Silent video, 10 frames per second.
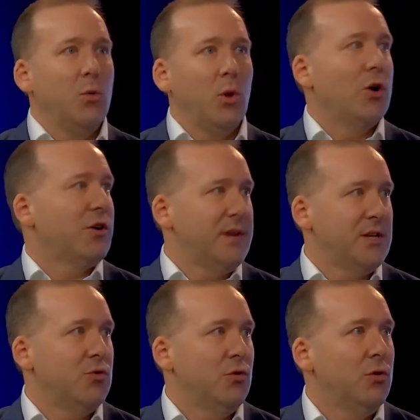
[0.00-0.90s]
longer in
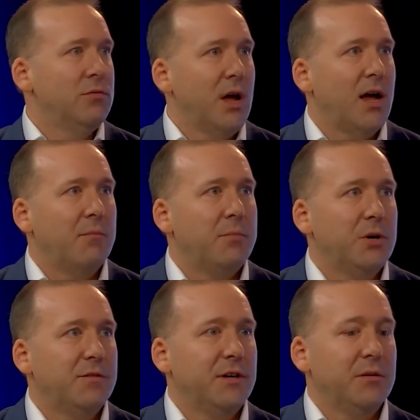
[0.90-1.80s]
your
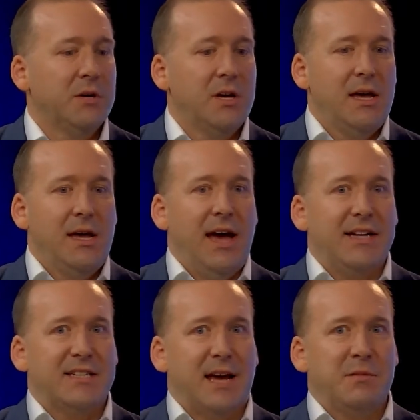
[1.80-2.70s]
purview.
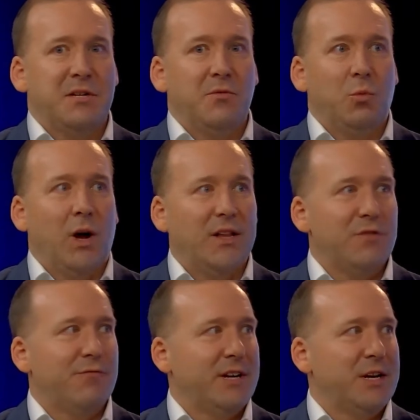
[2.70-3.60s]
Except while
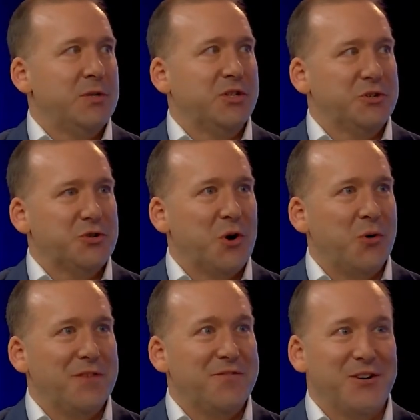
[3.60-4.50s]
you've relinquished control,
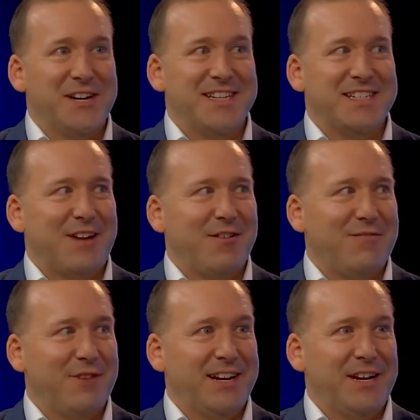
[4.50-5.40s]
you've not necessarily
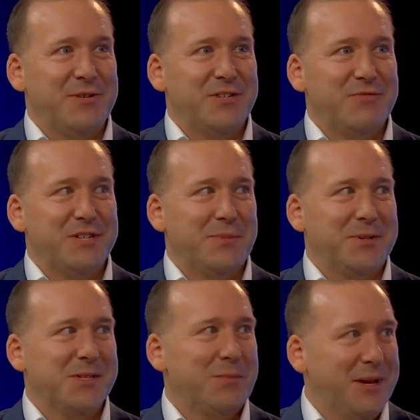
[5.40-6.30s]
relinquished
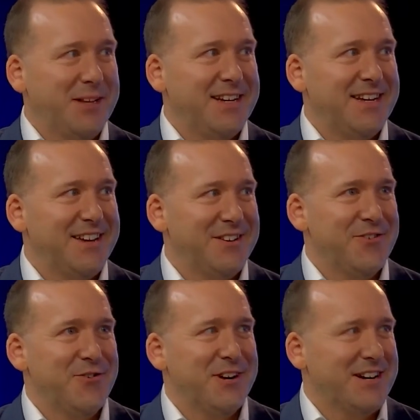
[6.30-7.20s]
responsibility at an
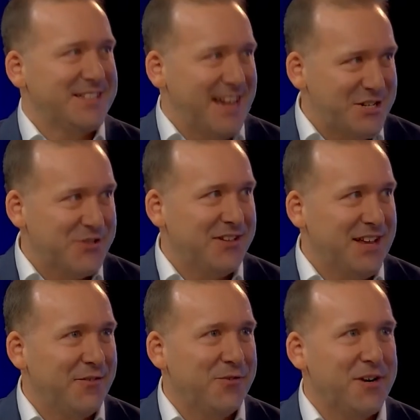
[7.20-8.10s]
organizational
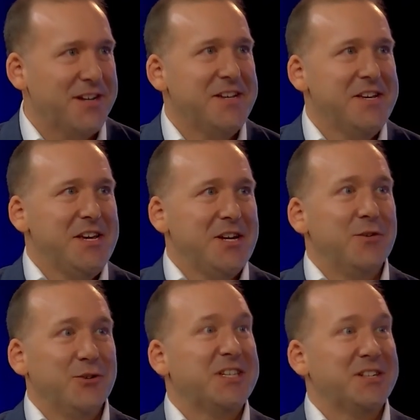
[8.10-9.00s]
level, right?
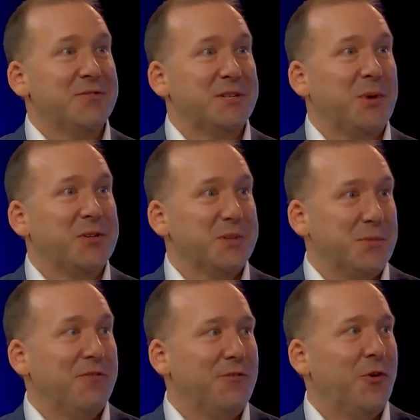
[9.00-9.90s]
You're still
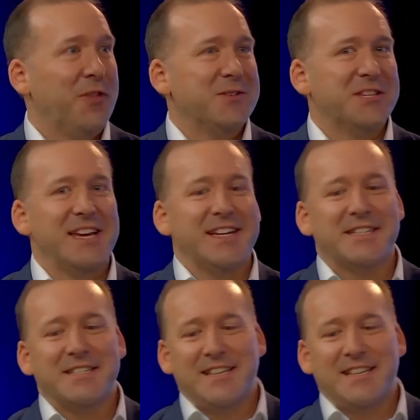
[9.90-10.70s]
responsible for those things.